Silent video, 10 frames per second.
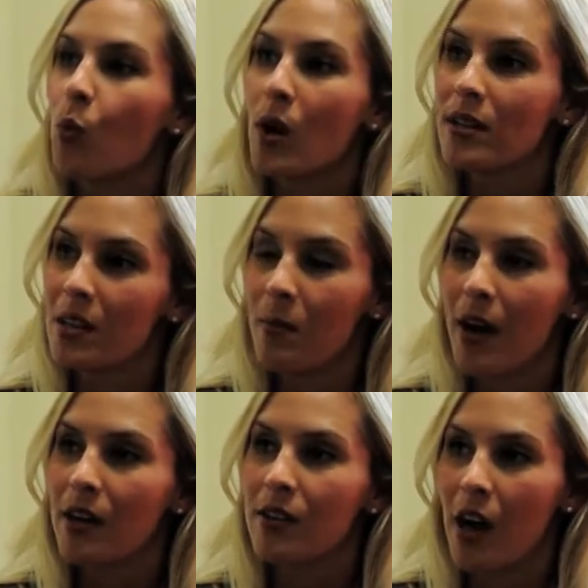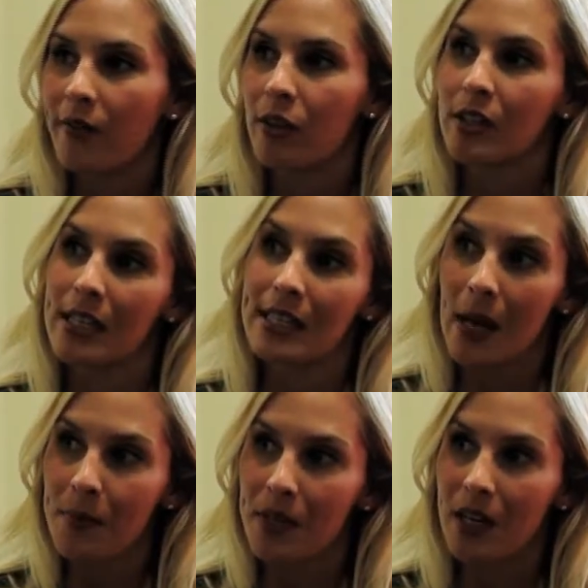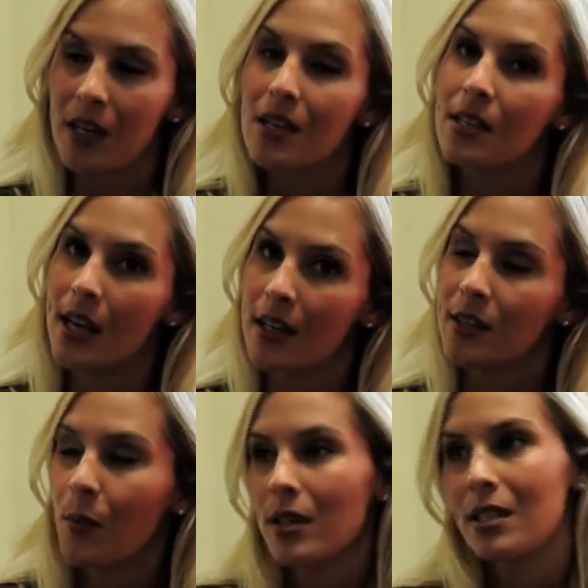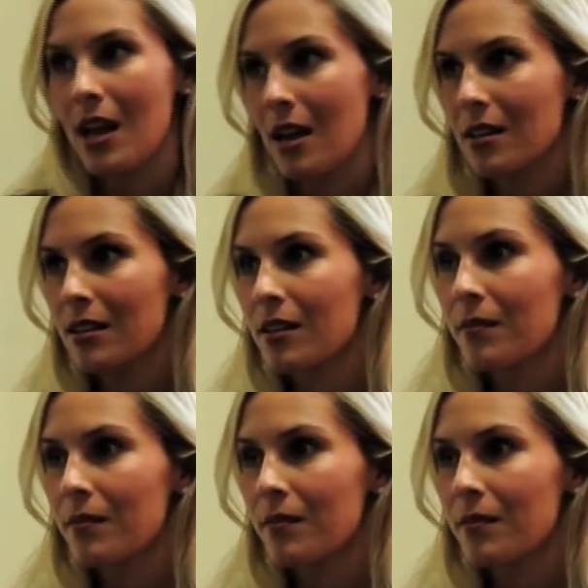once the buyer's offer is accepted, tell us what's next.